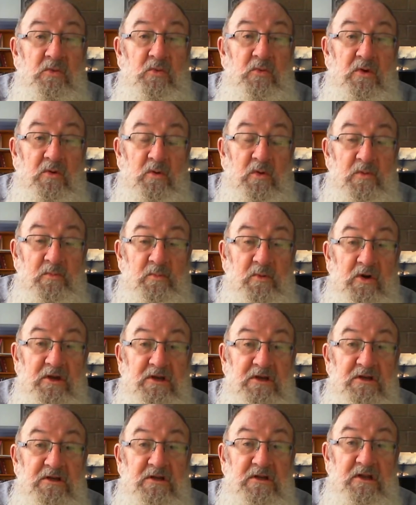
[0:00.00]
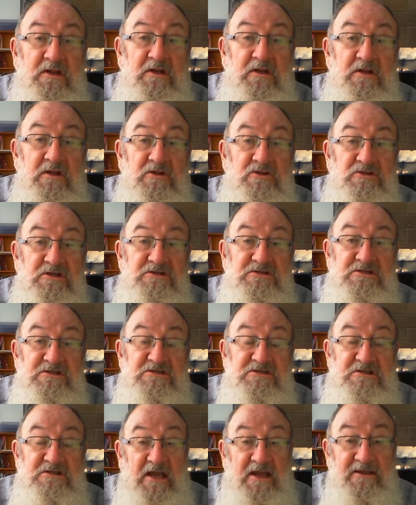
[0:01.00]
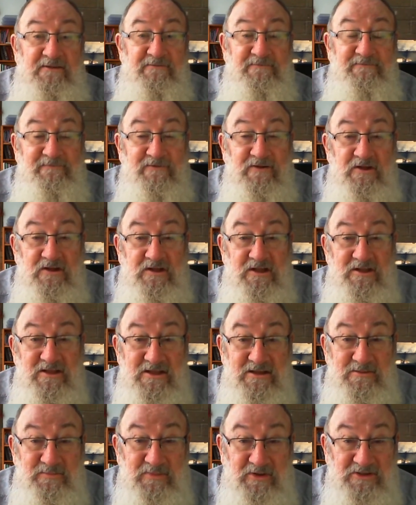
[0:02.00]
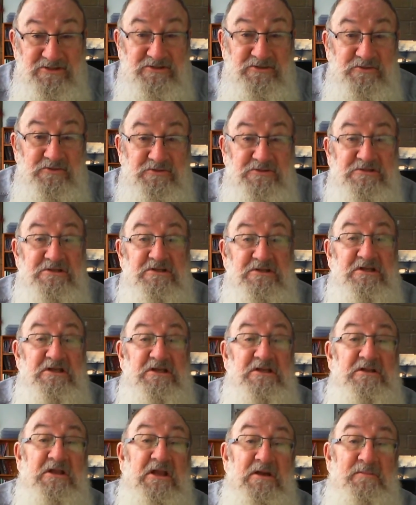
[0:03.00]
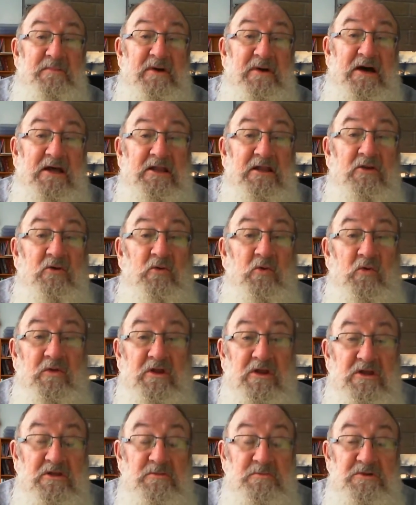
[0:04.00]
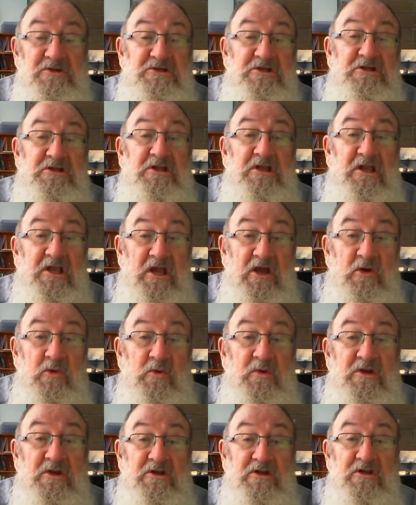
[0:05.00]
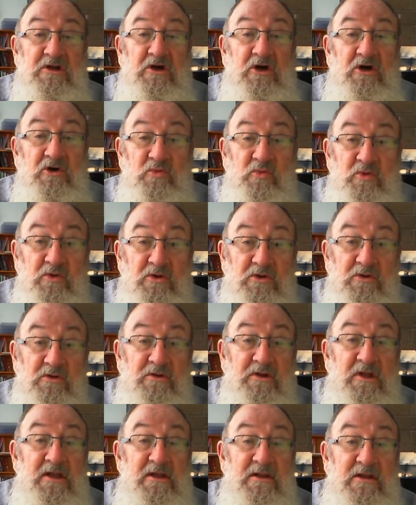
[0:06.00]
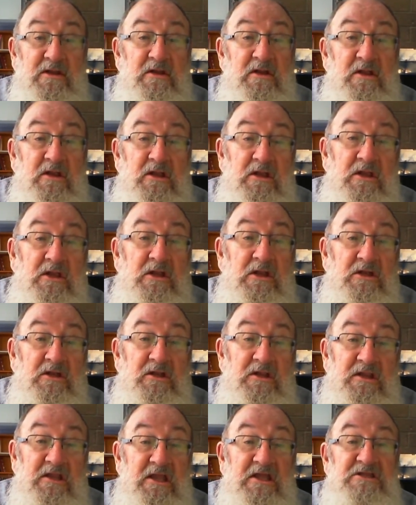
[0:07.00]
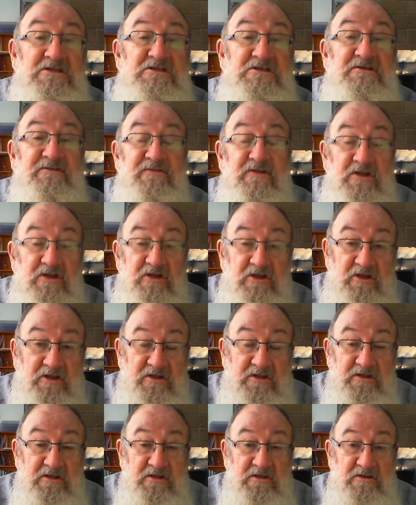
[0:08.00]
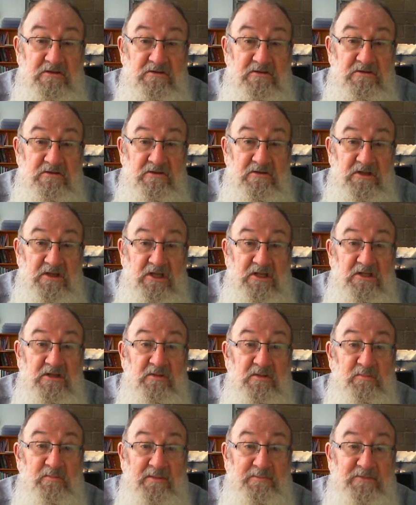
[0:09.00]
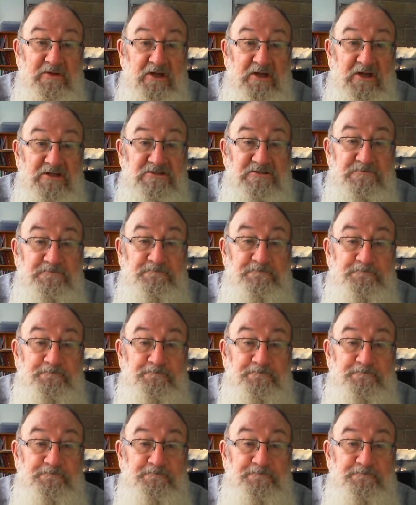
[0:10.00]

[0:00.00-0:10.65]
We're reminded that Jesus gave to the apostles the command or the commission to go into the whole world and to the ends of the earth and to baptize.